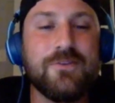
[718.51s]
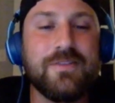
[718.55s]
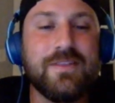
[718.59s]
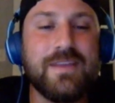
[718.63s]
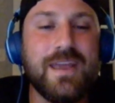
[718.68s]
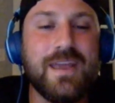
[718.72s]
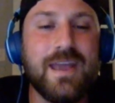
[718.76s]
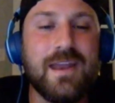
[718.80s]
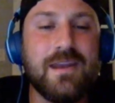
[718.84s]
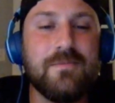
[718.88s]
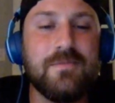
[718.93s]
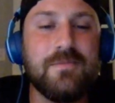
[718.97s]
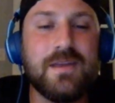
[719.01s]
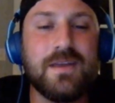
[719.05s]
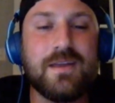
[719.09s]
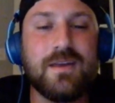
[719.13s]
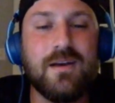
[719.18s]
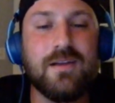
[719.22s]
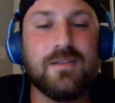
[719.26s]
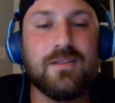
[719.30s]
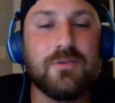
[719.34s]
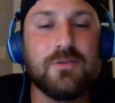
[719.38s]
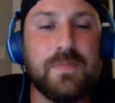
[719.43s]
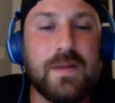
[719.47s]
enemy
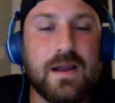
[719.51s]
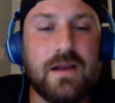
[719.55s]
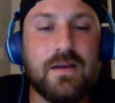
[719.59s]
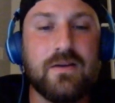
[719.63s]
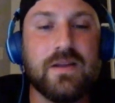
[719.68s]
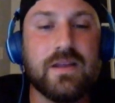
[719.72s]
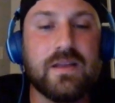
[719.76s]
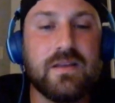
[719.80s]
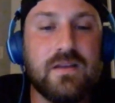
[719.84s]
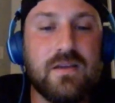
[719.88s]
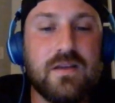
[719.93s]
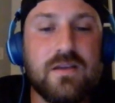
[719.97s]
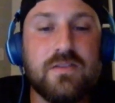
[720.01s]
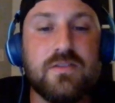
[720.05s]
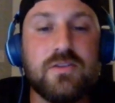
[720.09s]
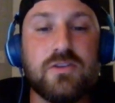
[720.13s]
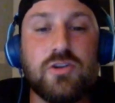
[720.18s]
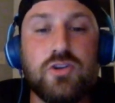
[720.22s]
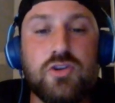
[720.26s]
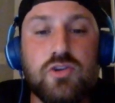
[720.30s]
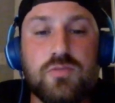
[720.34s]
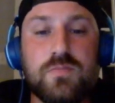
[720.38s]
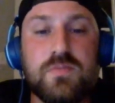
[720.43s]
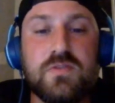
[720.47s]
color pairing, the
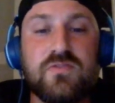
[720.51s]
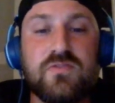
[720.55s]
cube is